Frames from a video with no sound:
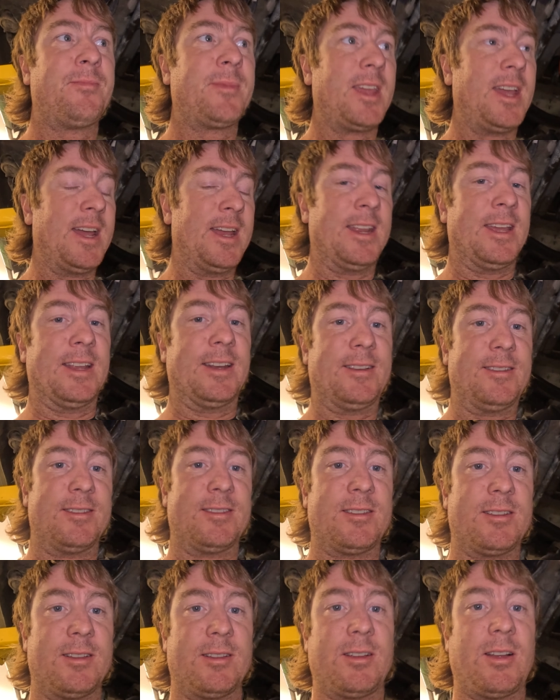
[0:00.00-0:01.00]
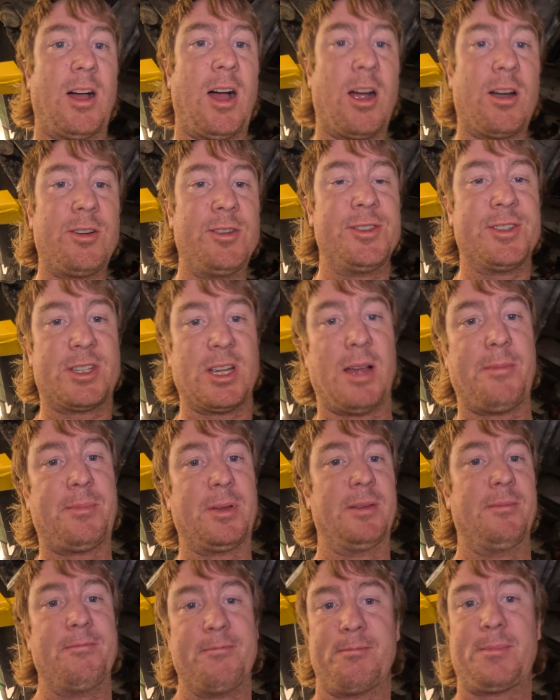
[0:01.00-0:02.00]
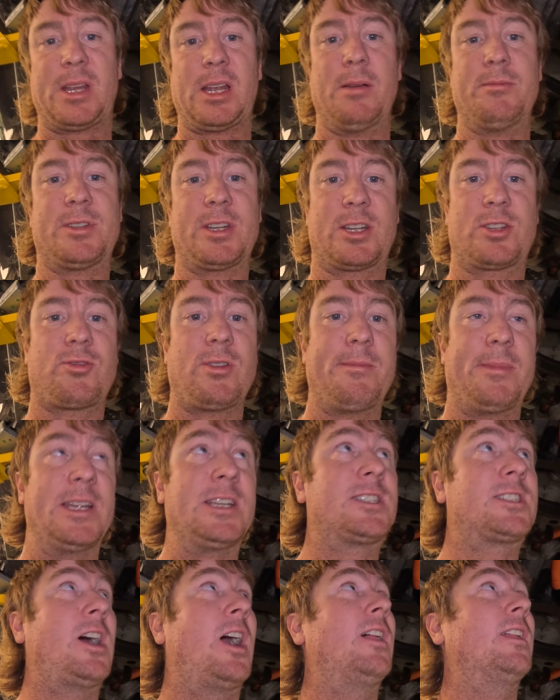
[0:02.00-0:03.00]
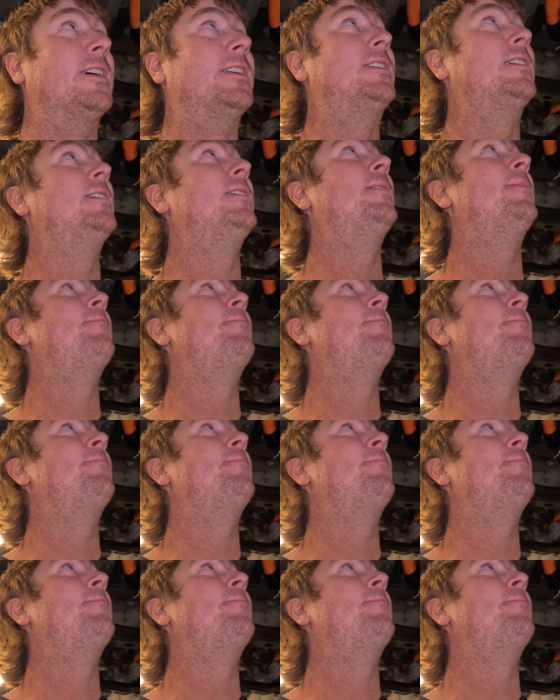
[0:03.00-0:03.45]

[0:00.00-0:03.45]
and it hardens up and becomes extremely solid.